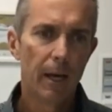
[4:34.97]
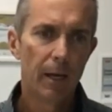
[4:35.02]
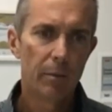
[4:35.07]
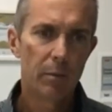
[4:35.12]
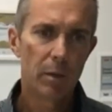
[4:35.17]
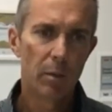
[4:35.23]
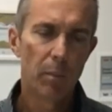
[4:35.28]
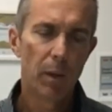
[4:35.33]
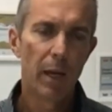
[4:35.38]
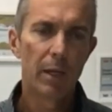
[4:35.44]

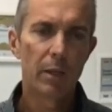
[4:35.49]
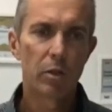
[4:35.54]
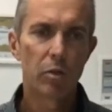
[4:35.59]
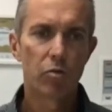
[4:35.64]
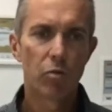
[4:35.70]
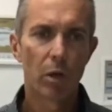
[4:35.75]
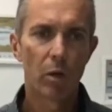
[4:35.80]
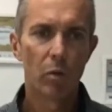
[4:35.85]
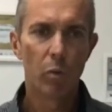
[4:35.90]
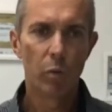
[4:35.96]
So plants
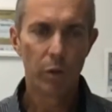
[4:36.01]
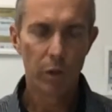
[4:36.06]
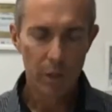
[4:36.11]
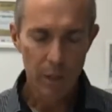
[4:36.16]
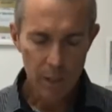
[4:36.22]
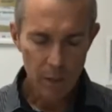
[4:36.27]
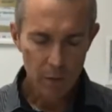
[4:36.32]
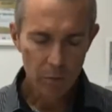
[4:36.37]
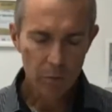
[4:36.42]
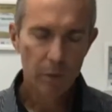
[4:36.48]
struggle with
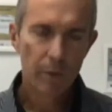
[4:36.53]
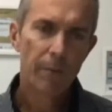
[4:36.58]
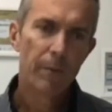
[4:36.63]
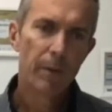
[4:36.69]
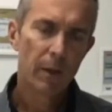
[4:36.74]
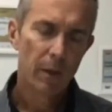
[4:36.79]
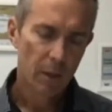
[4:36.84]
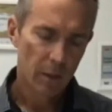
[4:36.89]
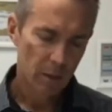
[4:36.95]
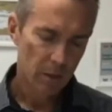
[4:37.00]
yield.
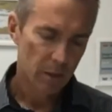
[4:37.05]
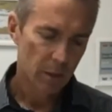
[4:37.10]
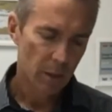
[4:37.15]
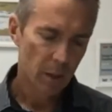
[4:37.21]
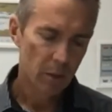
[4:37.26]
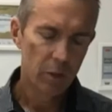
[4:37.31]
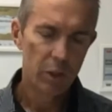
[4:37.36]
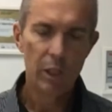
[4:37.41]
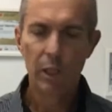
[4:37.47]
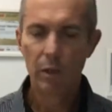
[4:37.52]
So
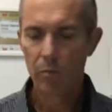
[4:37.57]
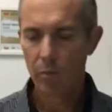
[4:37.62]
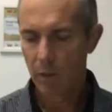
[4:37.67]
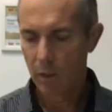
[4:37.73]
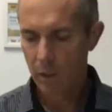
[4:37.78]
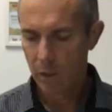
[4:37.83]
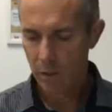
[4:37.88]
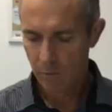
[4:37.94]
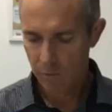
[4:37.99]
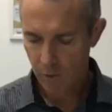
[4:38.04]
generally
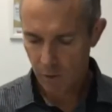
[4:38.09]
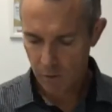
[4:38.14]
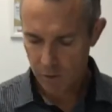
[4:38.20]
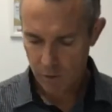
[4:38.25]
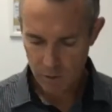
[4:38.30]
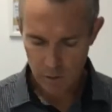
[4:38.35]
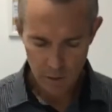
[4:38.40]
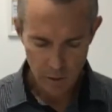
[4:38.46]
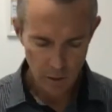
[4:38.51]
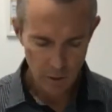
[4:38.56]
you've
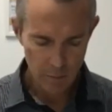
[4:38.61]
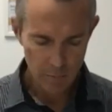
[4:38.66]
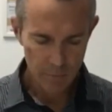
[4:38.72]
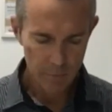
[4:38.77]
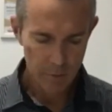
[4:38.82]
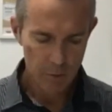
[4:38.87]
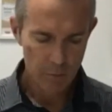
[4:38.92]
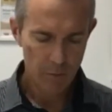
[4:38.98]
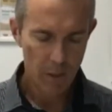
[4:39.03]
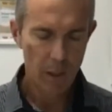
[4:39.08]

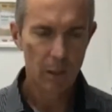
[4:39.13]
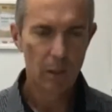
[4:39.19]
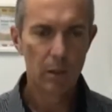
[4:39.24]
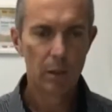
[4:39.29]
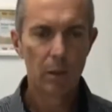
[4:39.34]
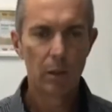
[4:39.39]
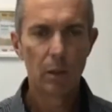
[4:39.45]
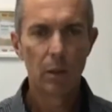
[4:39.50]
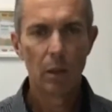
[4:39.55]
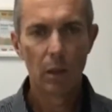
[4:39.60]
had
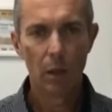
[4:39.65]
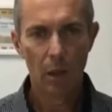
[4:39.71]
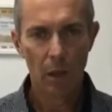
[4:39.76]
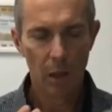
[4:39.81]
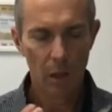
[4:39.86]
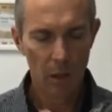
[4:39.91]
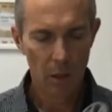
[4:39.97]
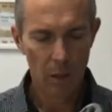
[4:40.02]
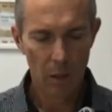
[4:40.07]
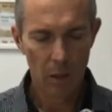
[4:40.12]

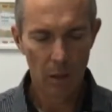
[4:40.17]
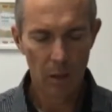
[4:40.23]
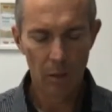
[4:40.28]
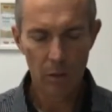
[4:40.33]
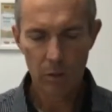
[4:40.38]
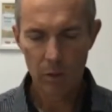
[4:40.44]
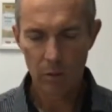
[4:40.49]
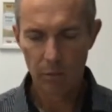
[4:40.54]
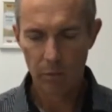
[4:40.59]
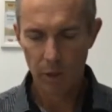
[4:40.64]
a
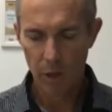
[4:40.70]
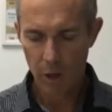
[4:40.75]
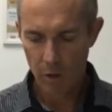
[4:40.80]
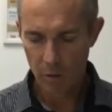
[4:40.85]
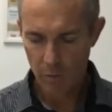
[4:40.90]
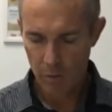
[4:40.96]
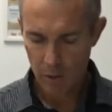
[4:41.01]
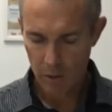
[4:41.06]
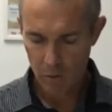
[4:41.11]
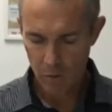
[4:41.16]
loss of an
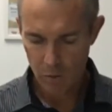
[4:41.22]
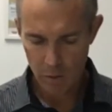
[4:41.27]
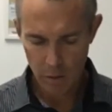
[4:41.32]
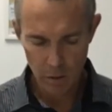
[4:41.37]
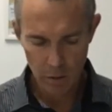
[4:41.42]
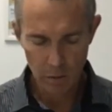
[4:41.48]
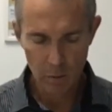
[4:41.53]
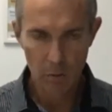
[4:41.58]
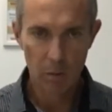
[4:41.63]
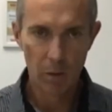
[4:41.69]
O-ring
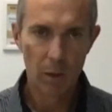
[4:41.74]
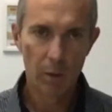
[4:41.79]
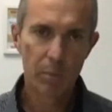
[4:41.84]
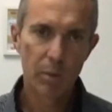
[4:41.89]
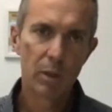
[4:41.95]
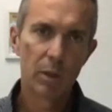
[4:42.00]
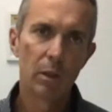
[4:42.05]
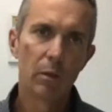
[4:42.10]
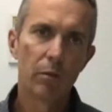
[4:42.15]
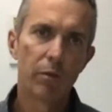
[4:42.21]
or a lip
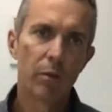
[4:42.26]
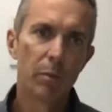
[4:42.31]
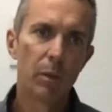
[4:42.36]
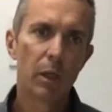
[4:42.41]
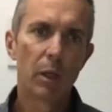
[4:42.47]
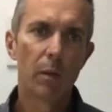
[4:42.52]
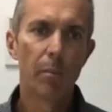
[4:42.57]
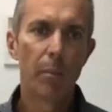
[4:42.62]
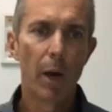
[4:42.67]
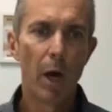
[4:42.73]
seal from your
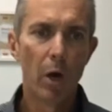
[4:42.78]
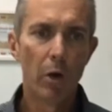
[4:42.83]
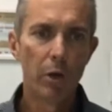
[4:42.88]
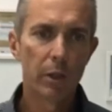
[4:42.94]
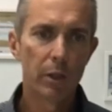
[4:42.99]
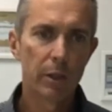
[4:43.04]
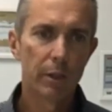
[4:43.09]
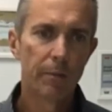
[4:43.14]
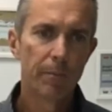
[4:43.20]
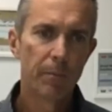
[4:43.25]

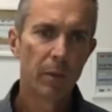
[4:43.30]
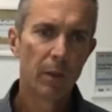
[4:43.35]
component.